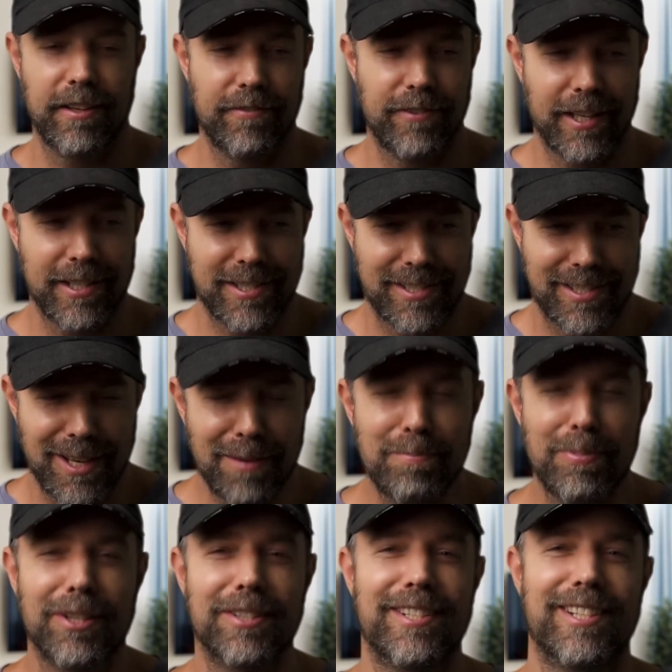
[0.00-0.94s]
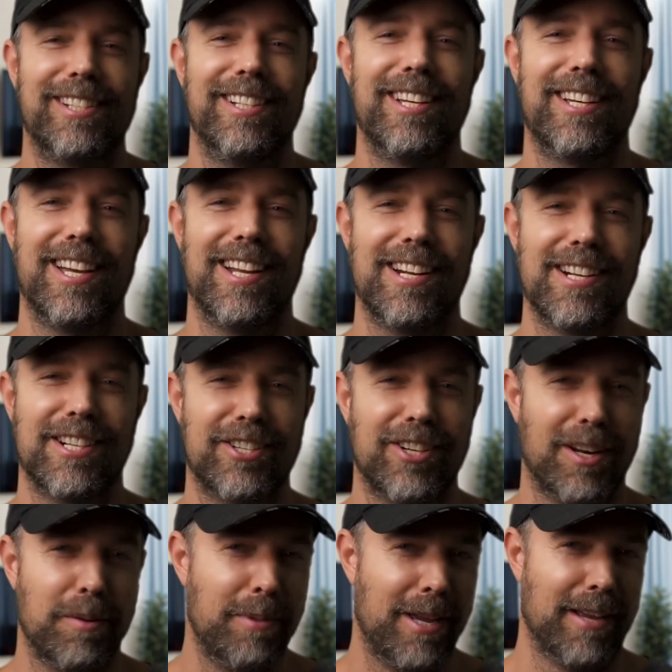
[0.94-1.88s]
this simple technique can
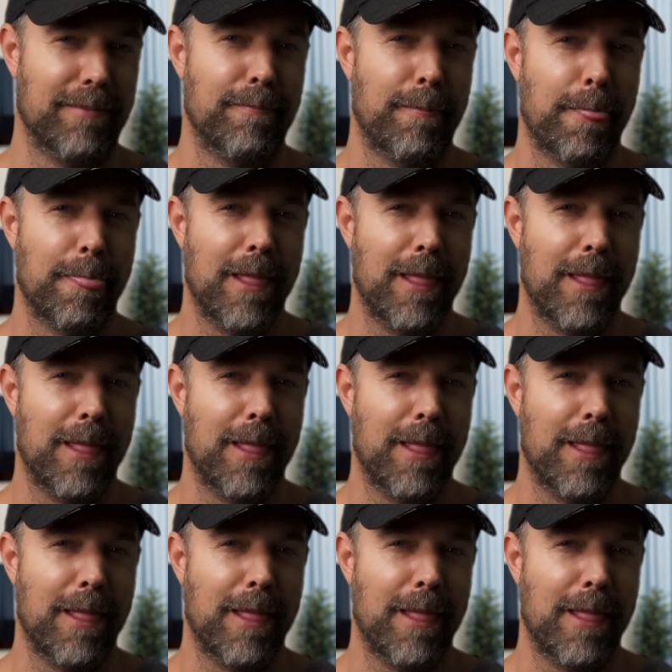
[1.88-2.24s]
actually be.